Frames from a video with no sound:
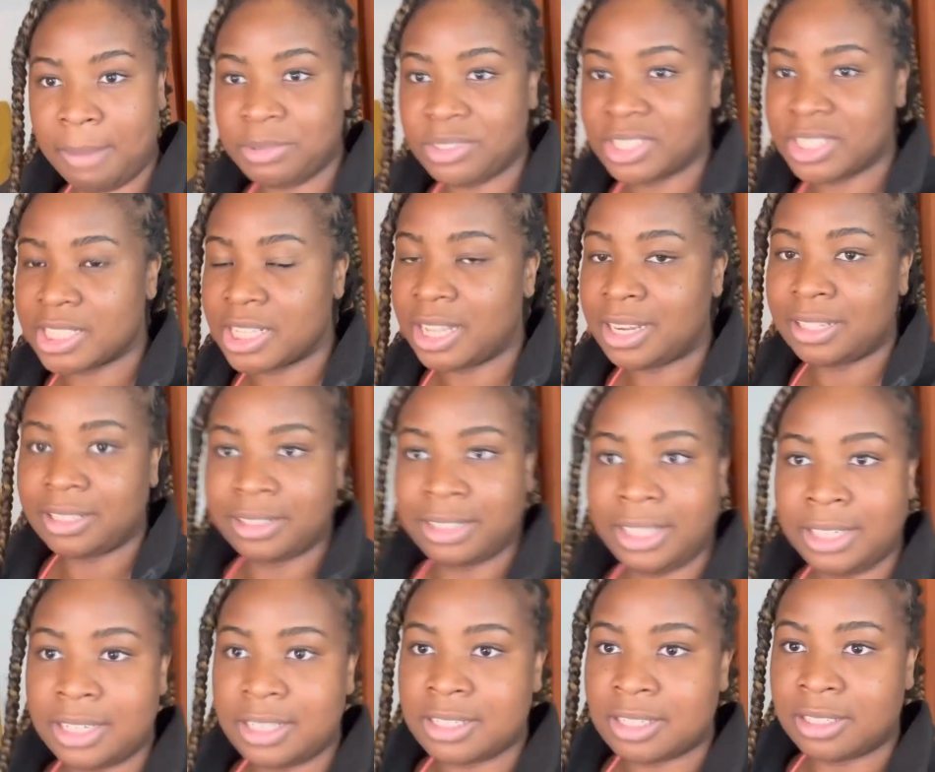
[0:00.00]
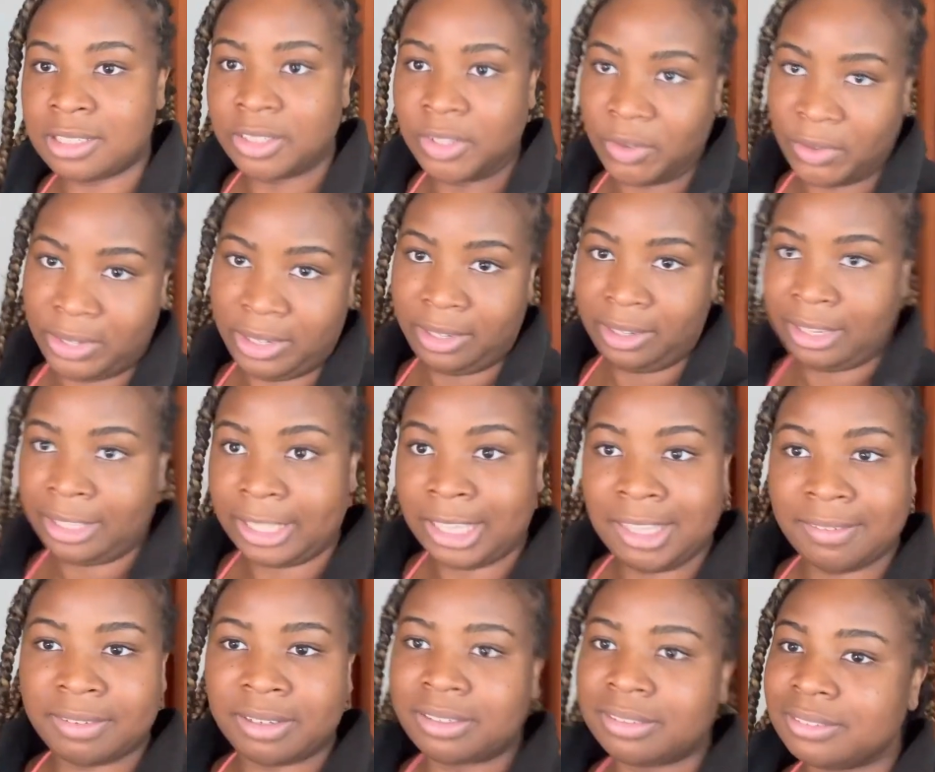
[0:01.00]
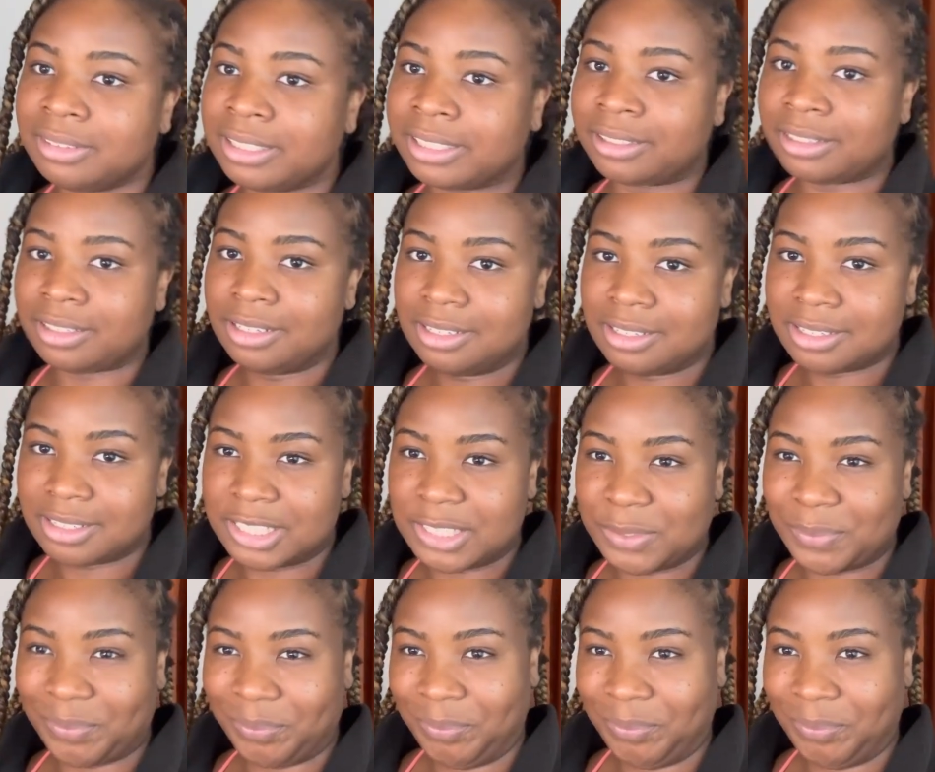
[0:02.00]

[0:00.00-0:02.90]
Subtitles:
just going to lean into the green. Like, even look at this.